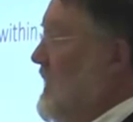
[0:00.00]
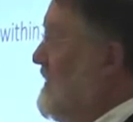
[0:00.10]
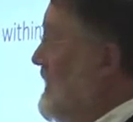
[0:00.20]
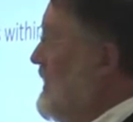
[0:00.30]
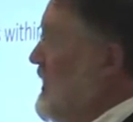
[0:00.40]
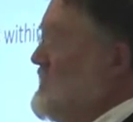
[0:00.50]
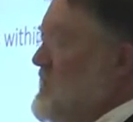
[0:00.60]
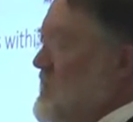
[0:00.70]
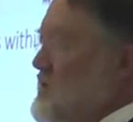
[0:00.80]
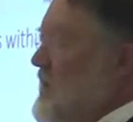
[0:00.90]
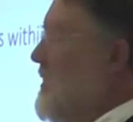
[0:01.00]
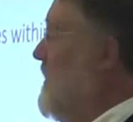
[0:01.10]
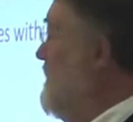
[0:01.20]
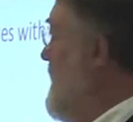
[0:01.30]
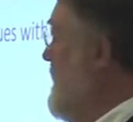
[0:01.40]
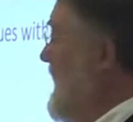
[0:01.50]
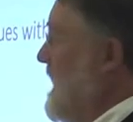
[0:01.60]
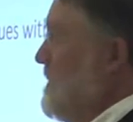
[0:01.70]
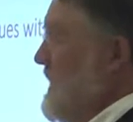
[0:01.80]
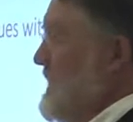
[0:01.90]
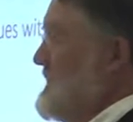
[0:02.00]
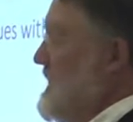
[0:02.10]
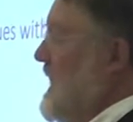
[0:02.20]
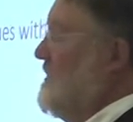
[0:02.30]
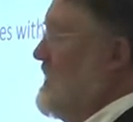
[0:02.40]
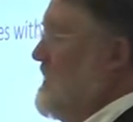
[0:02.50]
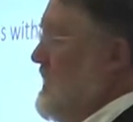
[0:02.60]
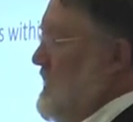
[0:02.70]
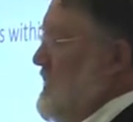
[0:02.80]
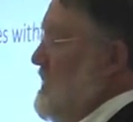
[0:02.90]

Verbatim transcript: And if it goes into the general fund, that means everything.